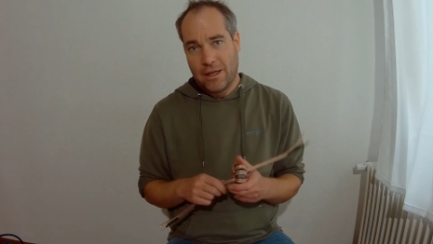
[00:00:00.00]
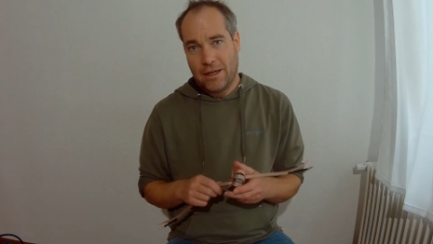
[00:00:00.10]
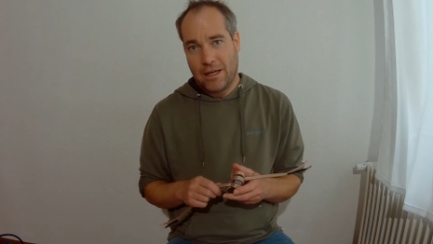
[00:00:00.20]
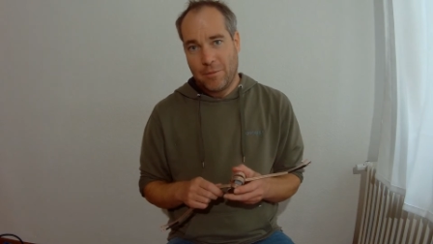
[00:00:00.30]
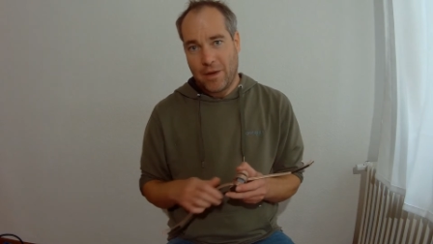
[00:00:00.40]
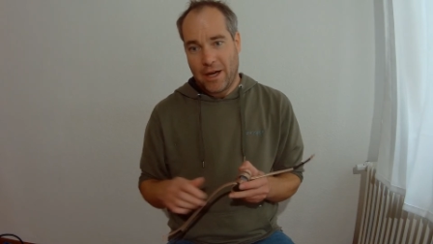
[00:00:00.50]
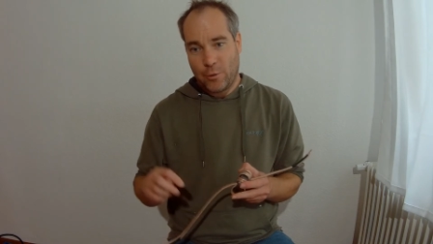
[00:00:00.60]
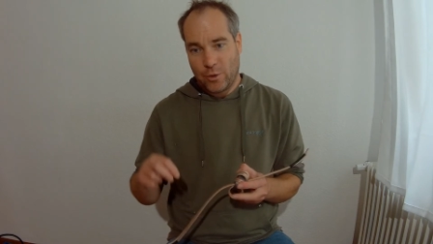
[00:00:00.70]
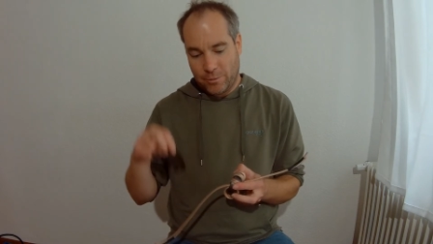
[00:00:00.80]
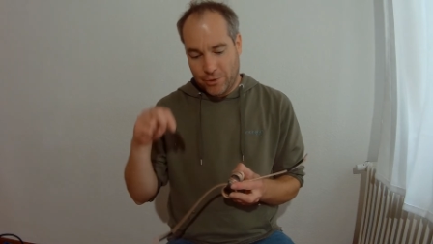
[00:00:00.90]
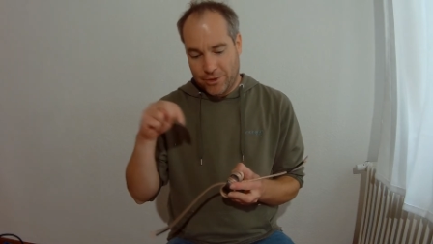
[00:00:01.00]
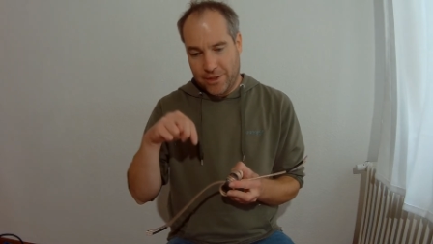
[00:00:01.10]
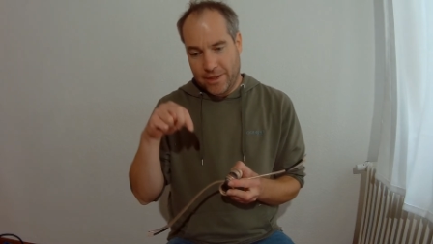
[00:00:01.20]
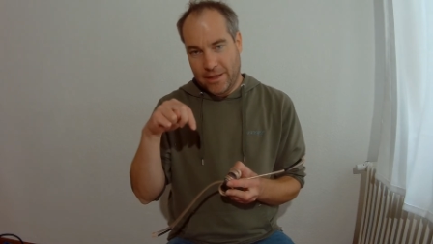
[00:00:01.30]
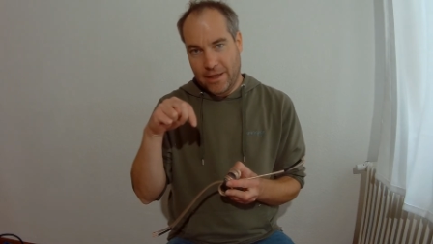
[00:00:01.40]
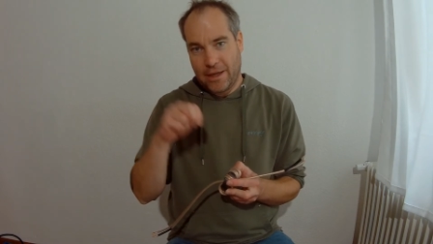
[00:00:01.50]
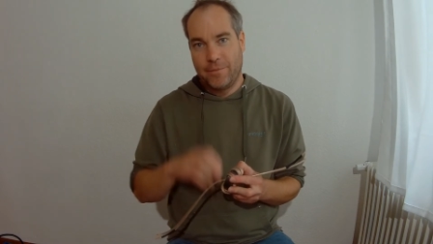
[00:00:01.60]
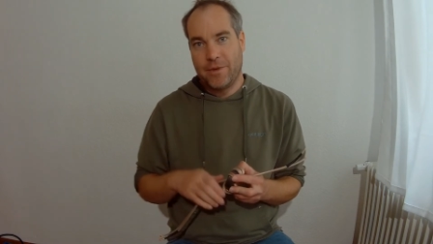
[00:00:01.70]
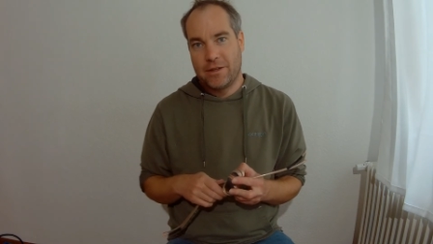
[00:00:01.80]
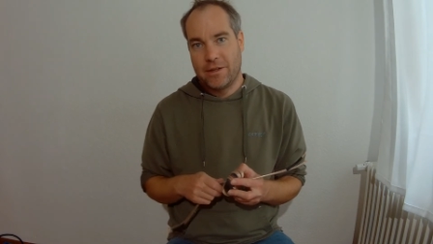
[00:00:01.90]
I will put
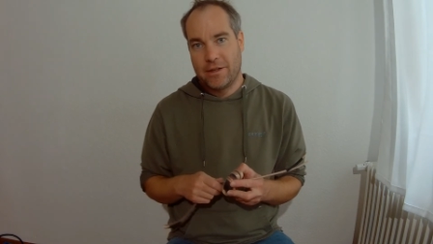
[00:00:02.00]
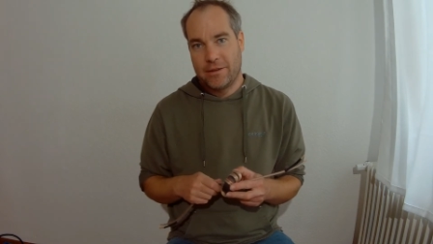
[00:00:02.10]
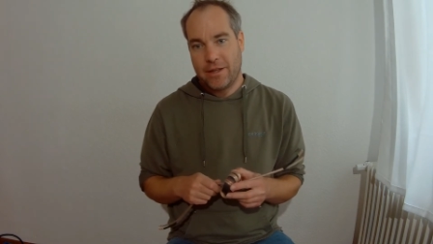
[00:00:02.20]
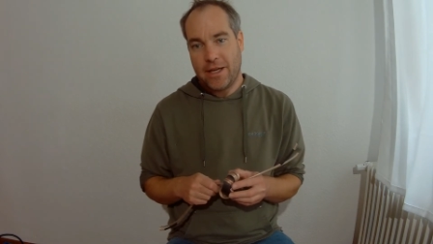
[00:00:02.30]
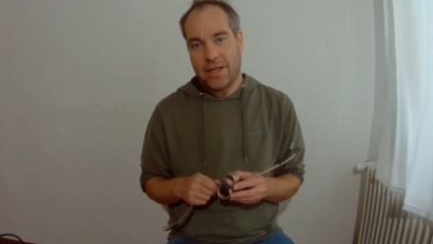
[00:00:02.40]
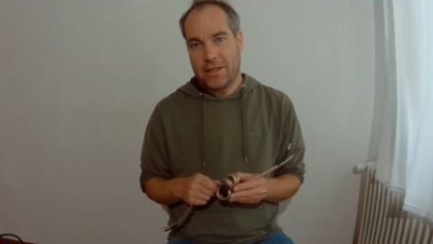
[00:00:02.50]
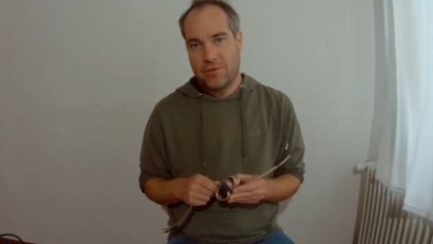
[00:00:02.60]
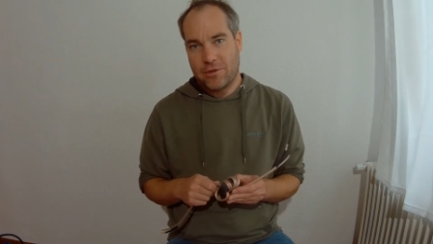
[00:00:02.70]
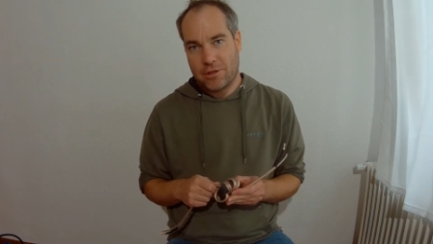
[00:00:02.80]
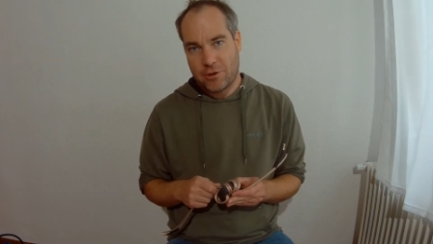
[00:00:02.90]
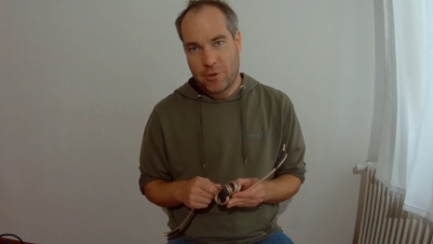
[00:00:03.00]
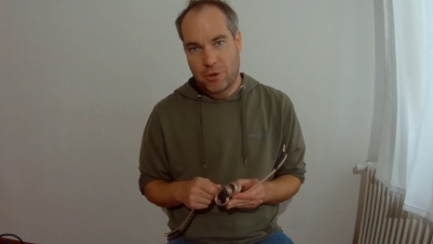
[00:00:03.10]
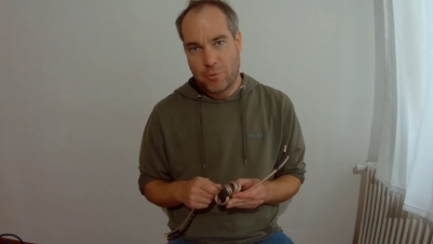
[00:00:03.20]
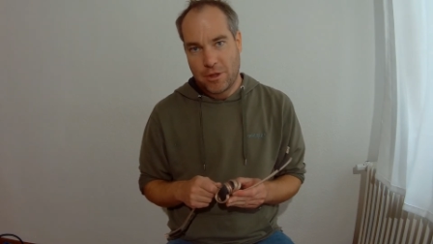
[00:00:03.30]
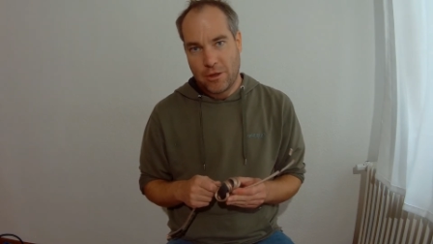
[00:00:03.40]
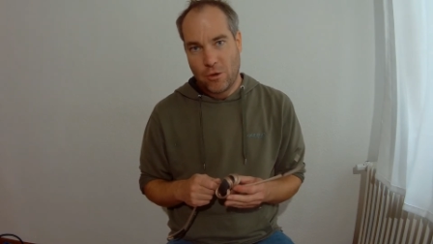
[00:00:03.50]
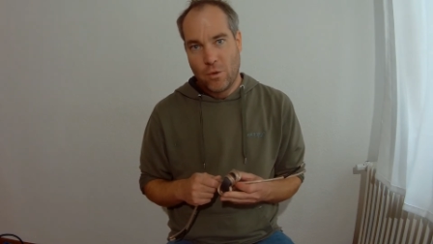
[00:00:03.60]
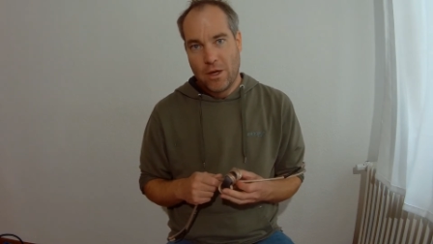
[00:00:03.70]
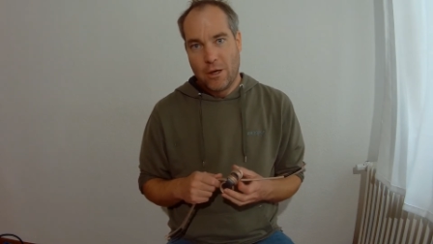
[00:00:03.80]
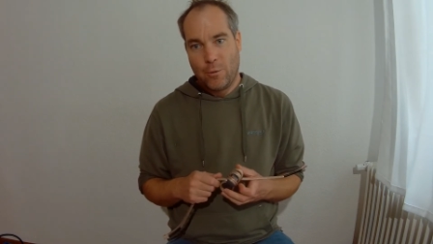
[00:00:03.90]
a link into the description
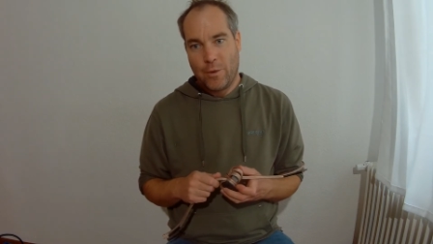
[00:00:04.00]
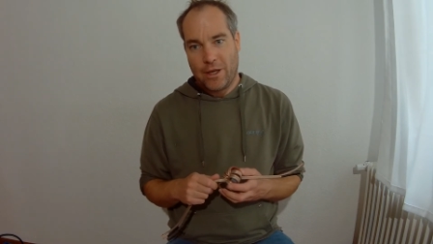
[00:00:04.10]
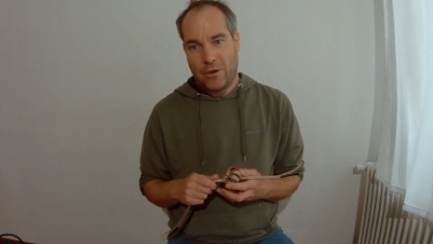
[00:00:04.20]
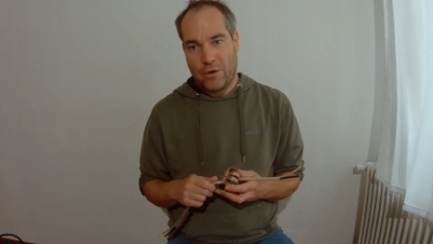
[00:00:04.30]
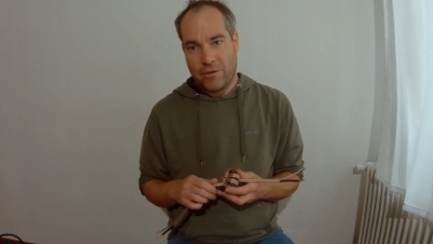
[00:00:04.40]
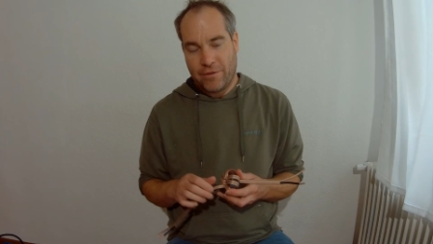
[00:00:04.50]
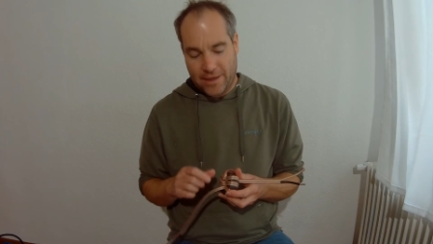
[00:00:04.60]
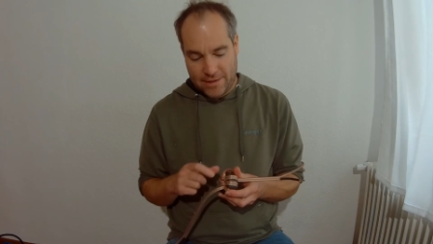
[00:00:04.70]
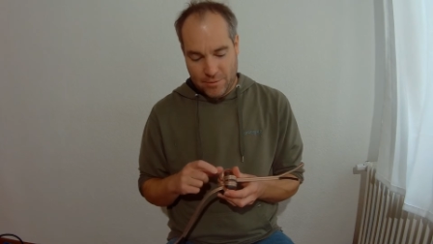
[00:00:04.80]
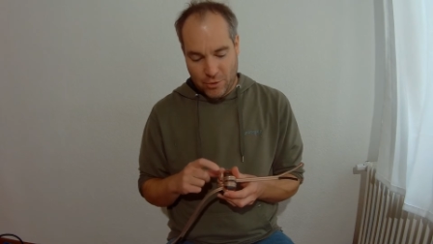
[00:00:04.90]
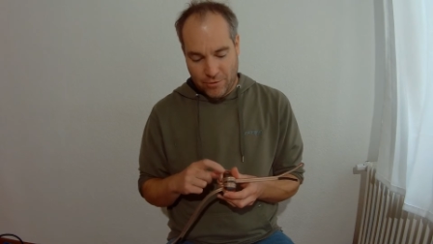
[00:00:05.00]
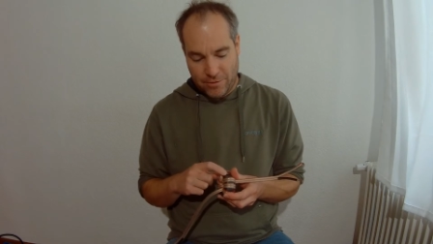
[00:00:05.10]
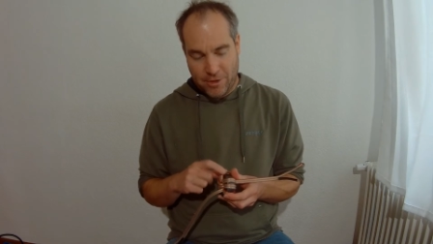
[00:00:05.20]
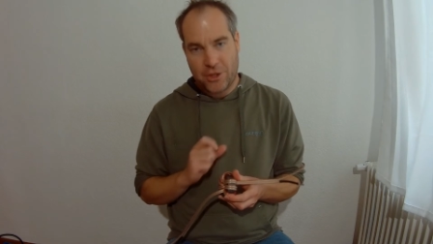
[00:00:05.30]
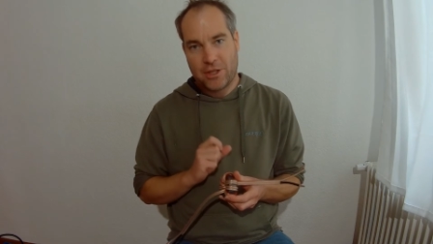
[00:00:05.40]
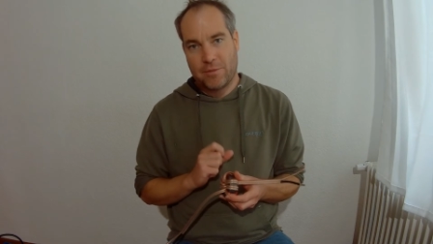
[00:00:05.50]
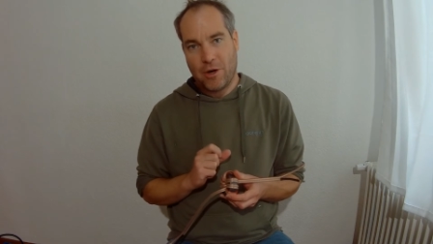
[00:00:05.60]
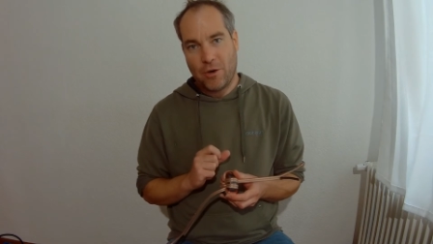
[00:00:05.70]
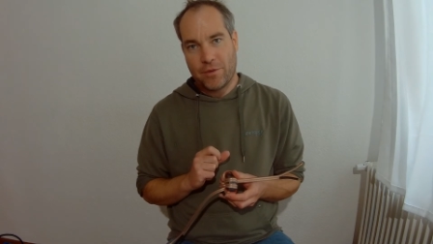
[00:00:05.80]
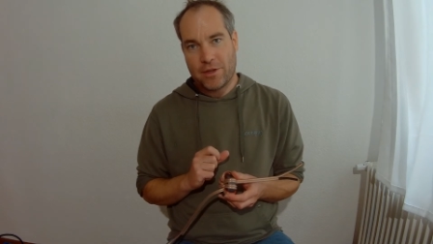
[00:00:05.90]
below where you find some more information
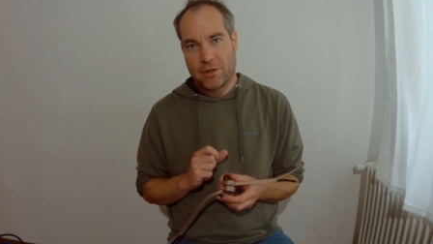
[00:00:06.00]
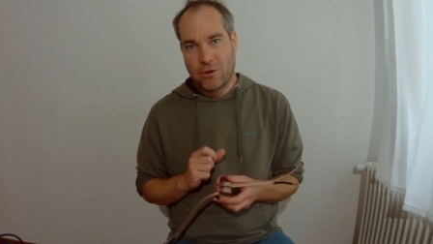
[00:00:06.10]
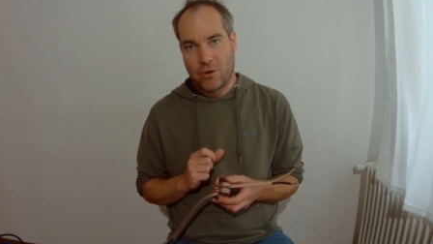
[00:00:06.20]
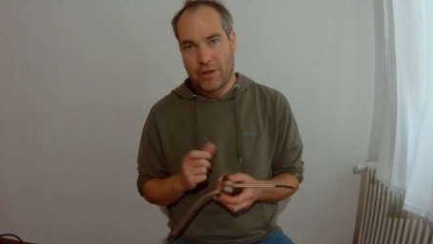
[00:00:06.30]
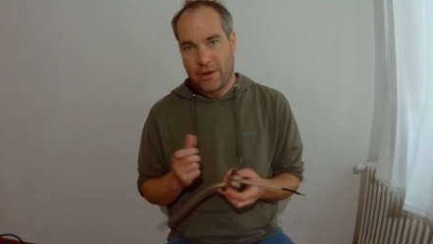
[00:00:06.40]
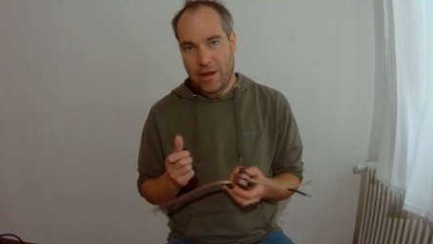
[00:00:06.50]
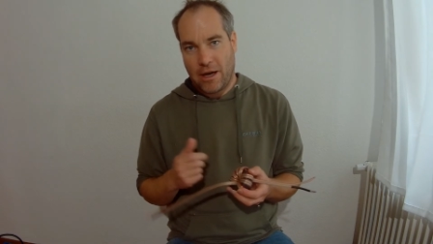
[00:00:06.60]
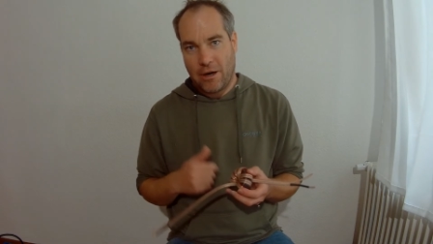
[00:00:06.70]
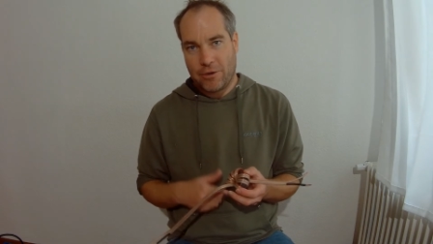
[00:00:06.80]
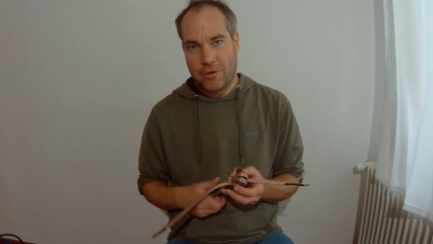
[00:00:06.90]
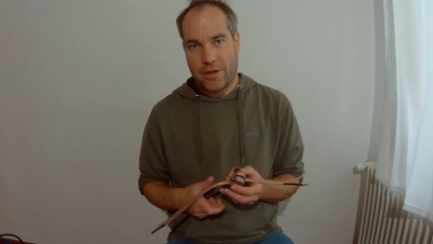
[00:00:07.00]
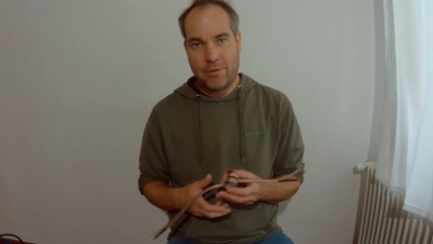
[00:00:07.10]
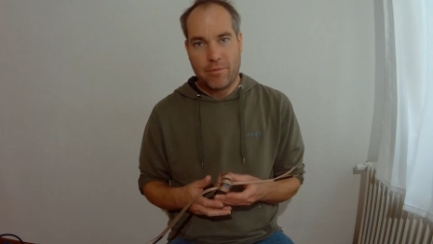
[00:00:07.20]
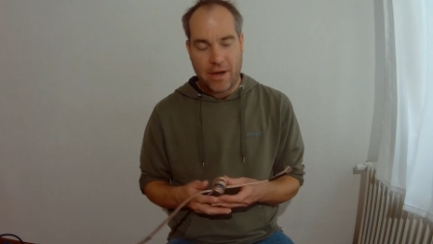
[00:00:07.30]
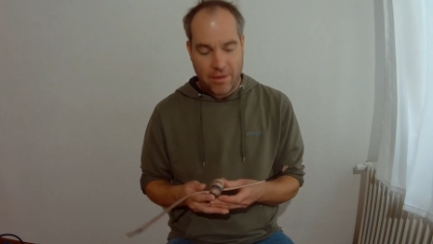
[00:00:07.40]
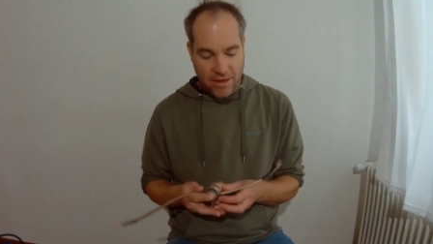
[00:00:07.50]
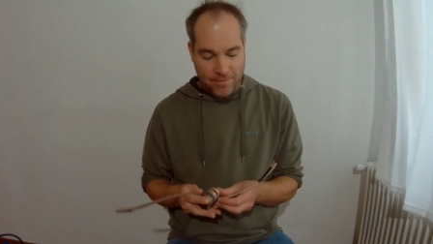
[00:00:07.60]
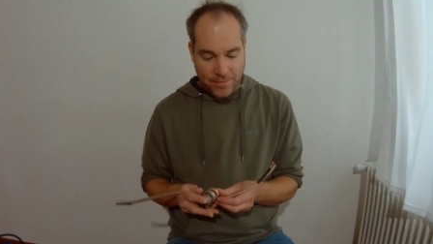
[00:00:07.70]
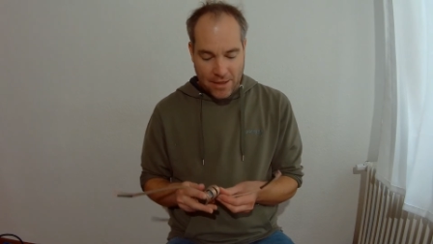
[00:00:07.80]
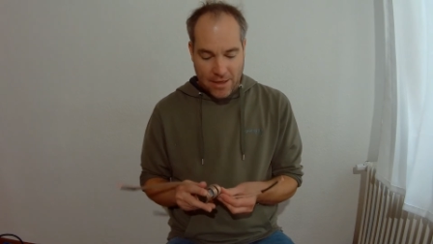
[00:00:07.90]
about these core and how you can buy them.